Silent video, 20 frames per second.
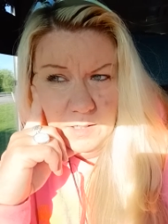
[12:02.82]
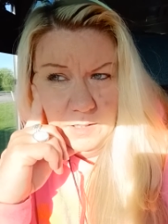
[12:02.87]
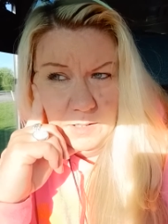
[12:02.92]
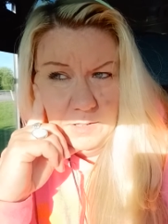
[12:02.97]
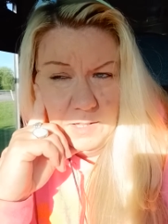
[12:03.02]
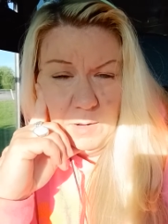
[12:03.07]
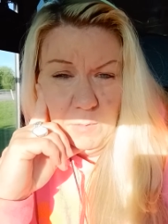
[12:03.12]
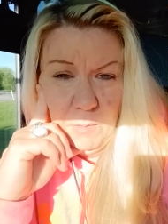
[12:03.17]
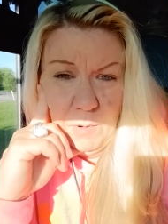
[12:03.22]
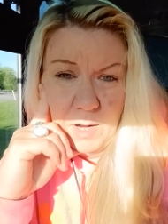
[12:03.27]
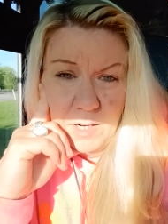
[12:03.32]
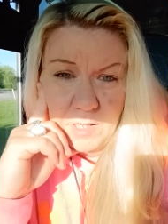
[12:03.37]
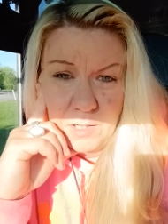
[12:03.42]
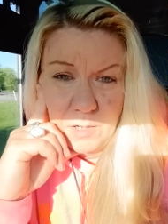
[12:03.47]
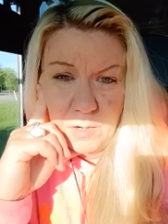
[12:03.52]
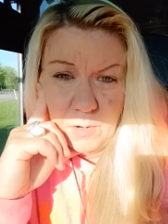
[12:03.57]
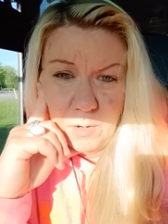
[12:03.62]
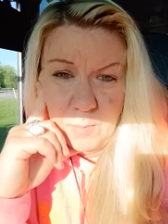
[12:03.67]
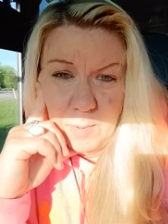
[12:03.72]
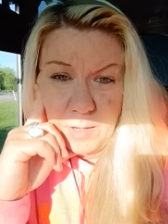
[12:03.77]
they want to
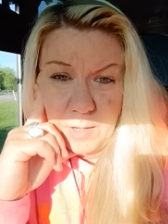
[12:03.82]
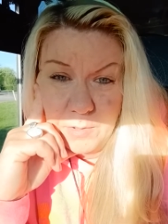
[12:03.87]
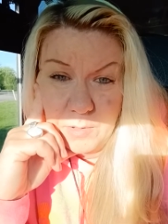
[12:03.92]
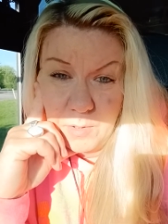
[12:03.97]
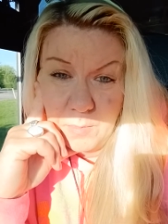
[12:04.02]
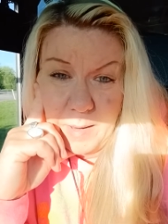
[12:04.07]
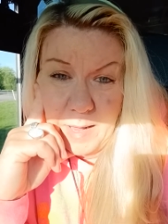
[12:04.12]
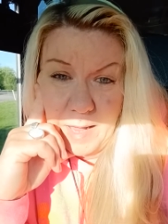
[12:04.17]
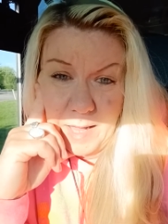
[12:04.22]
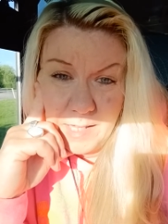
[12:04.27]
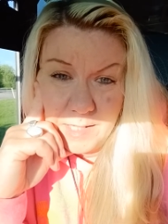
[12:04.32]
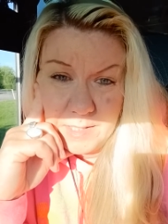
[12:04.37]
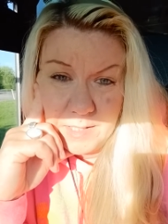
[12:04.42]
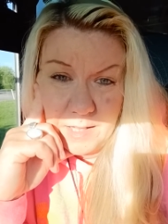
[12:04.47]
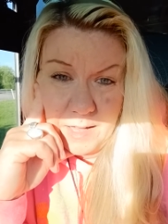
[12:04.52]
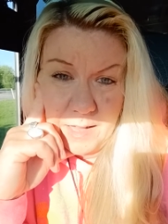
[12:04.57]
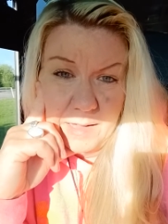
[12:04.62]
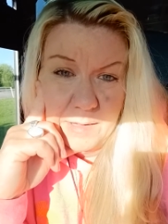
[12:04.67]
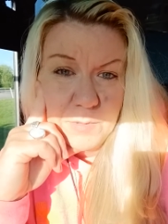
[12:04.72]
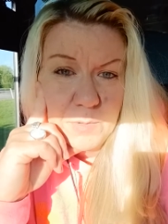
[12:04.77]
know about their past
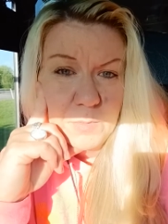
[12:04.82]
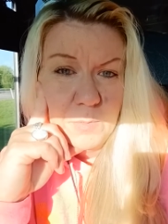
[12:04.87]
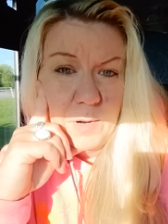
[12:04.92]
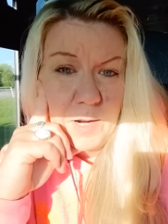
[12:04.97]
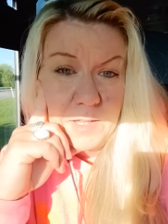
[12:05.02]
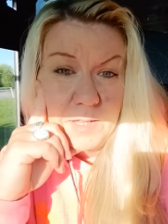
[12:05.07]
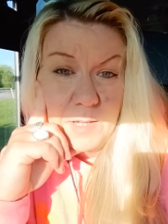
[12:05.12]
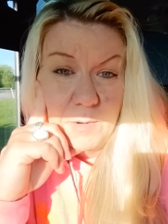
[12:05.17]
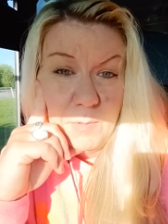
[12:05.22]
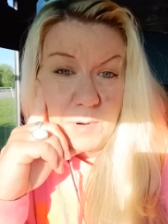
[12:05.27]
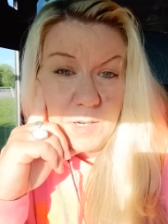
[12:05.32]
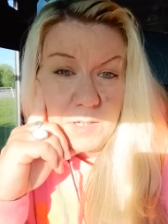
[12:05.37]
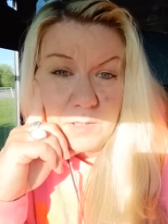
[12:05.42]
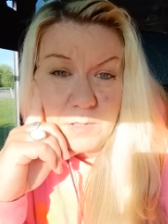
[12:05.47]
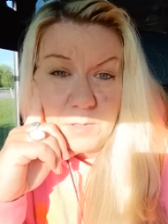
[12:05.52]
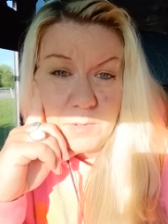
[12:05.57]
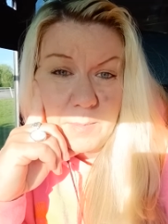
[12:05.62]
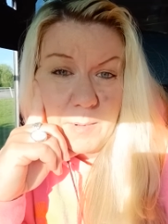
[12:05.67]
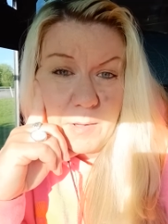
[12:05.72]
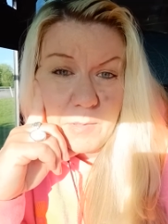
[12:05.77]
lives. Why they want to
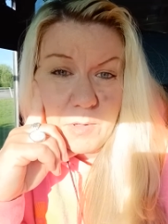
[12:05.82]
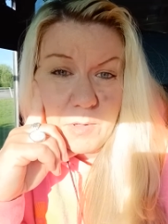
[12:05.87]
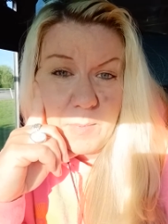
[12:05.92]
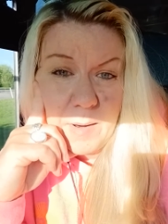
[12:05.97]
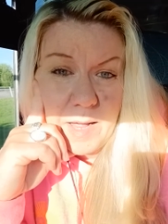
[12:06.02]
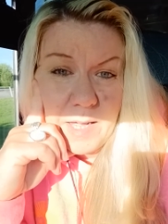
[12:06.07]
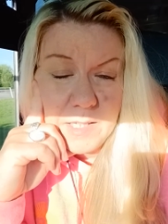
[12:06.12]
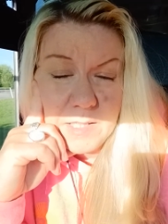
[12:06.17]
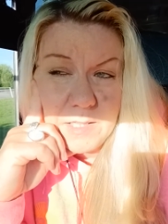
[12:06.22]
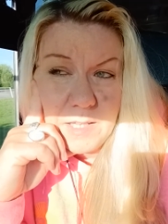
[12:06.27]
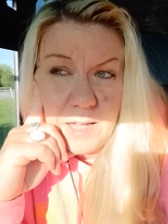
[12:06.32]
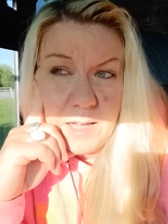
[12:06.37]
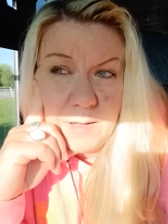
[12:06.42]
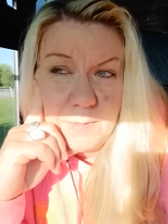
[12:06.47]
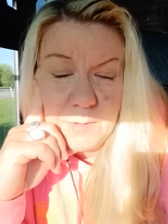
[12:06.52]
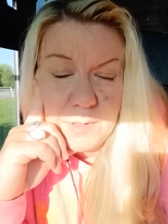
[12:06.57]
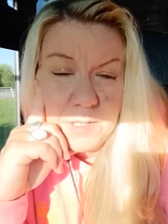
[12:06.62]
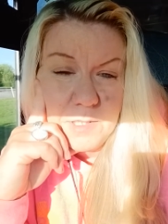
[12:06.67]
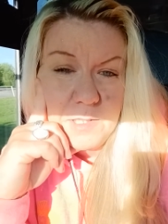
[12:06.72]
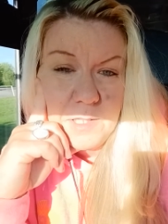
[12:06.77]
know about their past
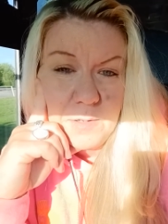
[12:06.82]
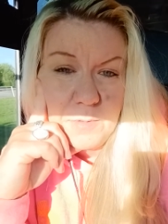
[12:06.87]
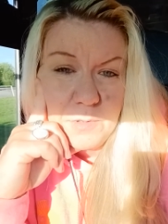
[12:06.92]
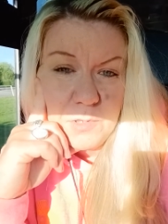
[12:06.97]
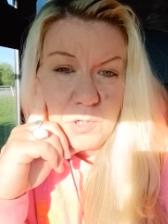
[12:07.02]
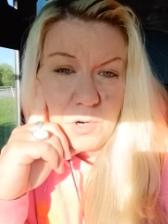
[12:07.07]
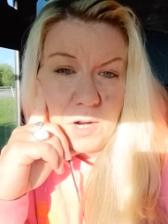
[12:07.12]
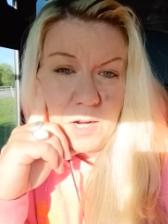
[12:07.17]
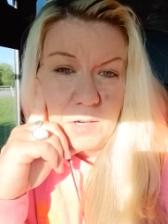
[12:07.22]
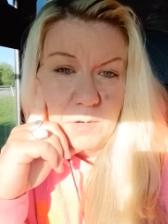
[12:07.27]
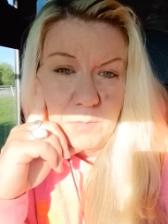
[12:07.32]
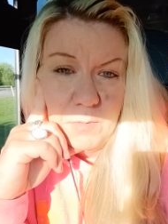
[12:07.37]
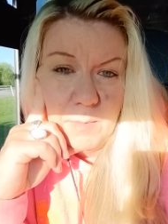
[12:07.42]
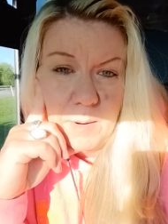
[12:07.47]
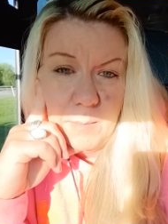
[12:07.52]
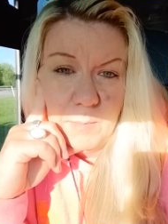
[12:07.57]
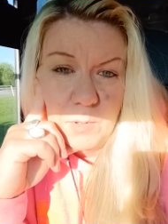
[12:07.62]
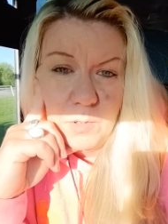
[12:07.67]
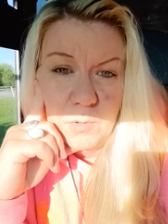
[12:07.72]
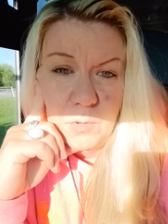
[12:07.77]
lives? Because they were trying to
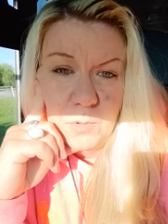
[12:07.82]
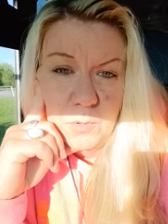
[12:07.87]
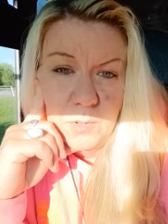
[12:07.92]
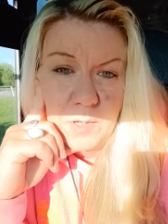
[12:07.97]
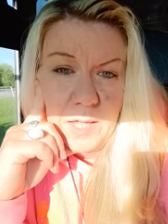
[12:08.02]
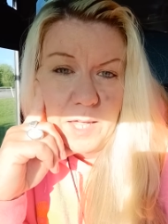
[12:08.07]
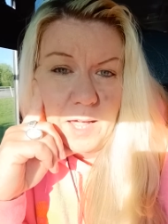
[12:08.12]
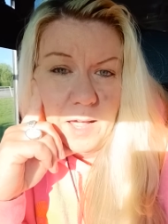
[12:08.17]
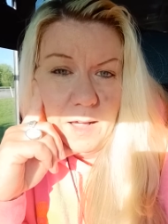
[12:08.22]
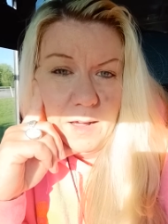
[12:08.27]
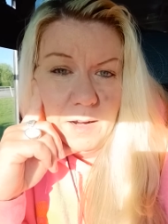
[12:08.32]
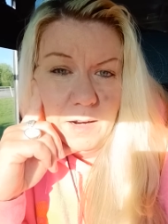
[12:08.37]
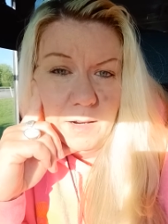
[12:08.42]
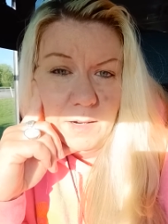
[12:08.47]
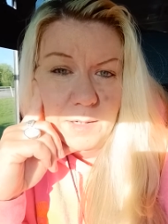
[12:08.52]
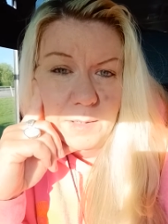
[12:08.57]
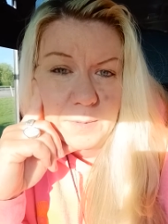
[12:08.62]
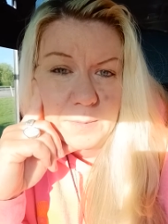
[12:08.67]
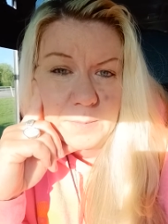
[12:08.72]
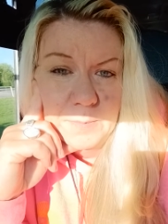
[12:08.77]
remember who they
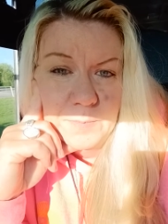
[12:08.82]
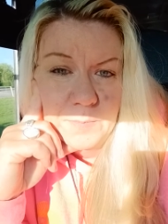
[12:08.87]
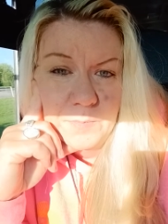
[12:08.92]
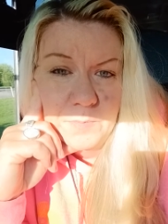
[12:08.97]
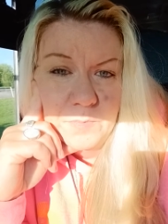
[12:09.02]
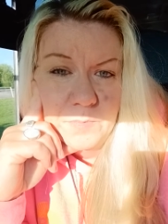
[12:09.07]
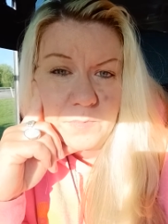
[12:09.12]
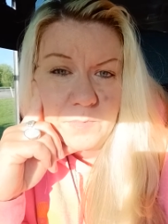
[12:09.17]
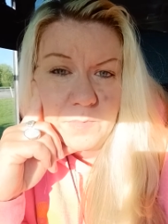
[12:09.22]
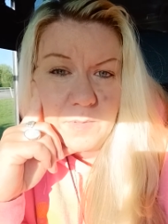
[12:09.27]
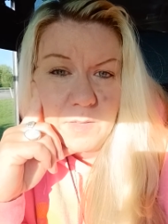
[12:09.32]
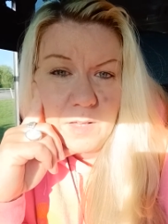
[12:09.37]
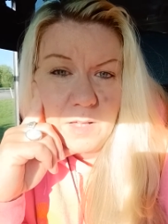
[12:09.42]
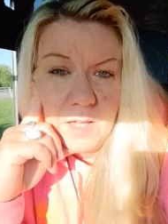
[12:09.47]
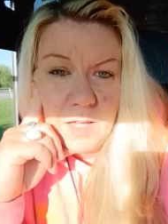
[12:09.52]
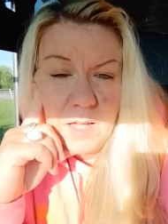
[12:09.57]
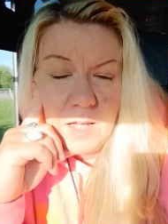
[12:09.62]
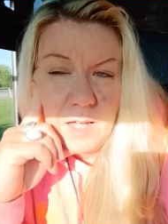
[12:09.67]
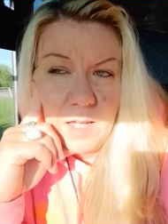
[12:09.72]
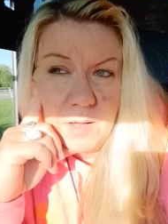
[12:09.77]
are.
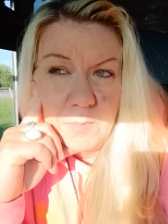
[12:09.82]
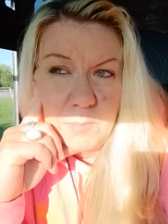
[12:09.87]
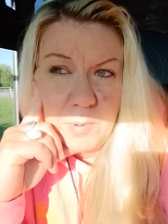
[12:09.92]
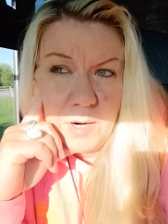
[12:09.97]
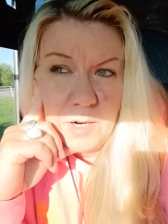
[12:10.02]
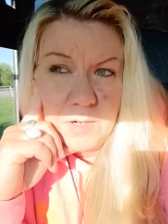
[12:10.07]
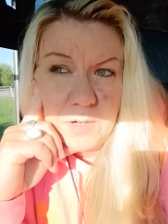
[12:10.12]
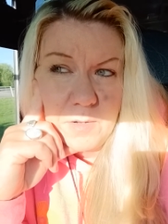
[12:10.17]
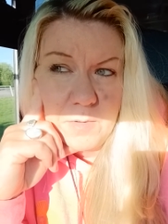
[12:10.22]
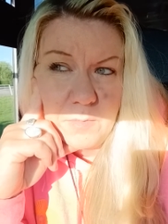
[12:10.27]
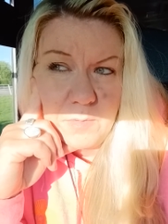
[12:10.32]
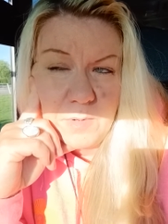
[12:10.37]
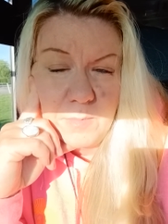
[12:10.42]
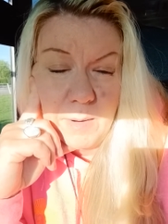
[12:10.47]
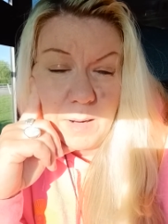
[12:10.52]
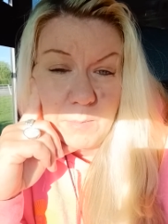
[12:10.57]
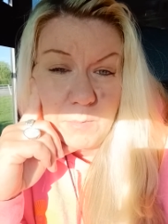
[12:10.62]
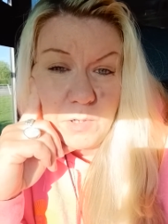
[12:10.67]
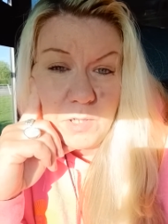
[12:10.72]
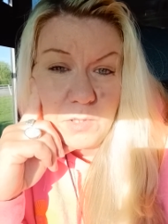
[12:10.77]
And part of
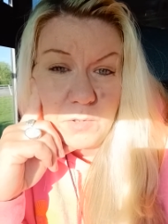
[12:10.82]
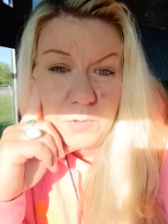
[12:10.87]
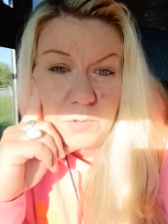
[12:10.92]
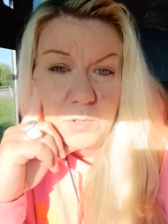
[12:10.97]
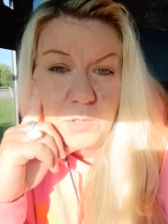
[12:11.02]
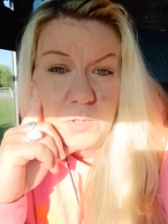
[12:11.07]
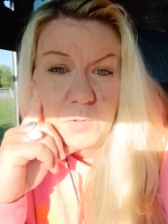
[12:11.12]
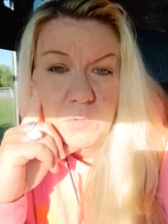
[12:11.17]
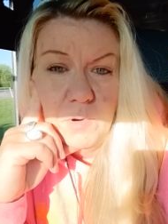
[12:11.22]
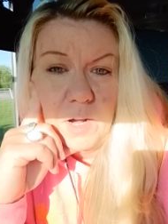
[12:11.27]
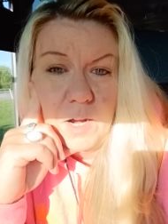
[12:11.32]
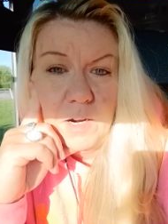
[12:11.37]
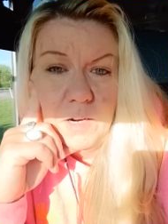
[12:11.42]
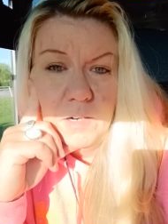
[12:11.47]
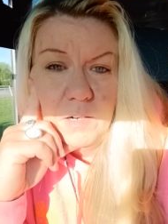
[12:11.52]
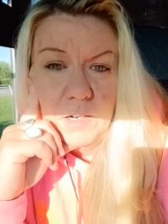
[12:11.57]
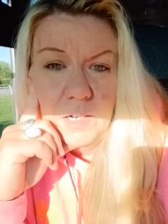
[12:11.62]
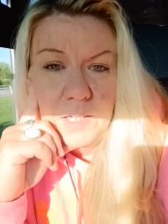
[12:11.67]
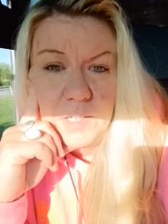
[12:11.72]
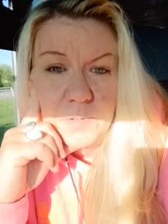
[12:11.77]
remembering who you
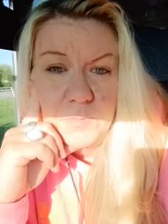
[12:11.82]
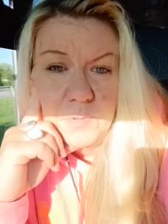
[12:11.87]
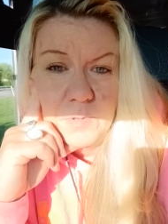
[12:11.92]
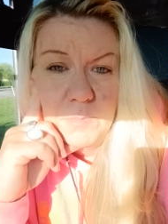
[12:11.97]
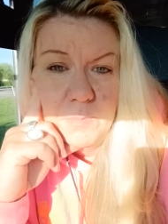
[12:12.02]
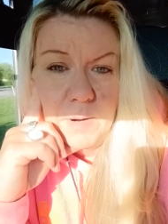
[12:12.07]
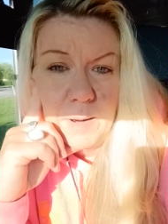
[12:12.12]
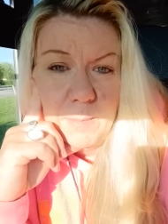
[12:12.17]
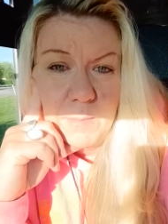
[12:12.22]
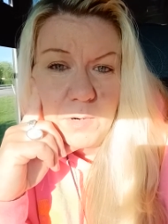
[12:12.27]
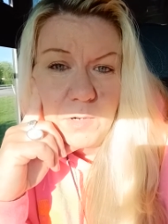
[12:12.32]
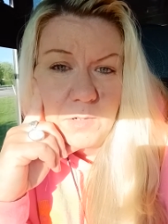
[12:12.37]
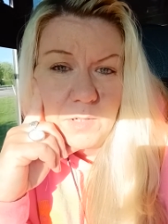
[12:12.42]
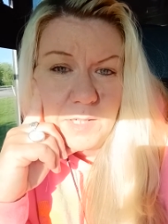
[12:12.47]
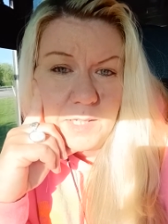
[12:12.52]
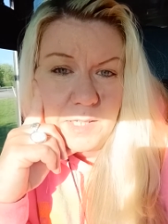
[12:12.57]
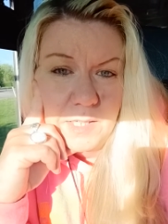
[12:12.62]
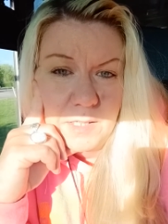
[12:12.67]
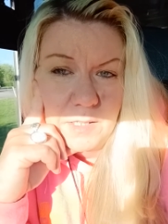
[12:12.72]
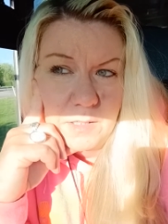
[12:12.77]
are is
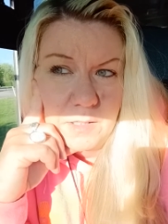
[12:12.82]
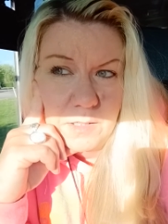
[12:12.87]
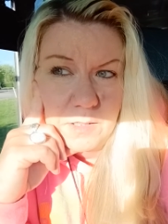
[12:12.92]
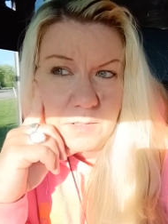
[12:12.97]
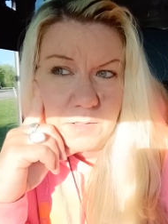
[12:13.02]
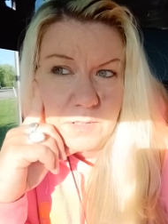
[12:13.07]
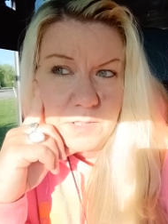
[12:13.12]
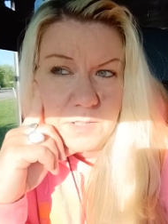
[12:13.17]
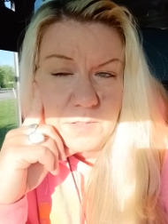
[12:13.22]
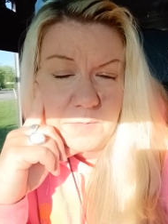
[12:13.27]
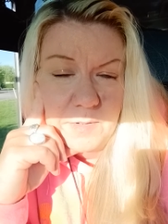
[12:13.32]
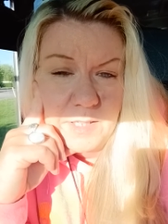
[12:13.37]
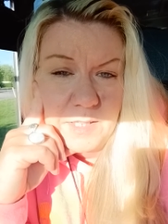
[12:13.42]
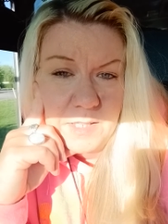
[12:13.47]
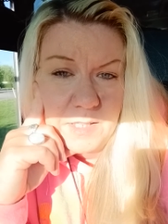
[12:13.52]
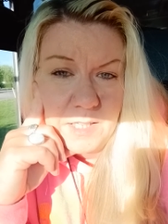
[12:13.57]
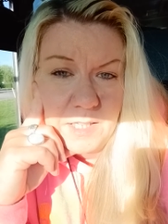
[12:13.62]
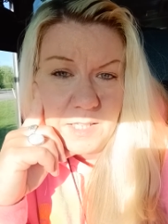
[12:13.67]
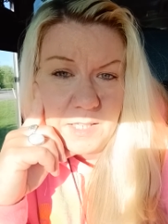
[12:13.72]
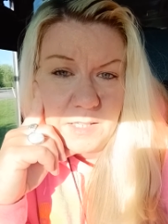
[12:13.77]
remembering your
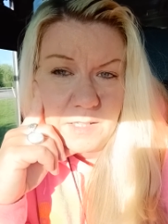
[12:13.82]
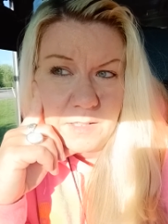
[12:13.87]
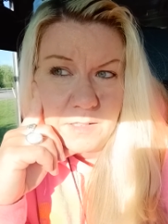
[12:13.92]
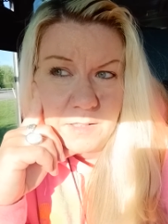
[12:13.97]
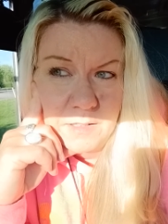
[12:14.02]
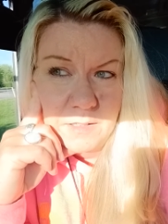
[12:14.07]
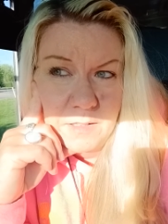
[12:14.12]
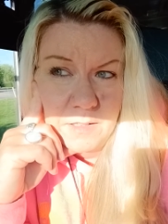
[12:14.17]
divinity,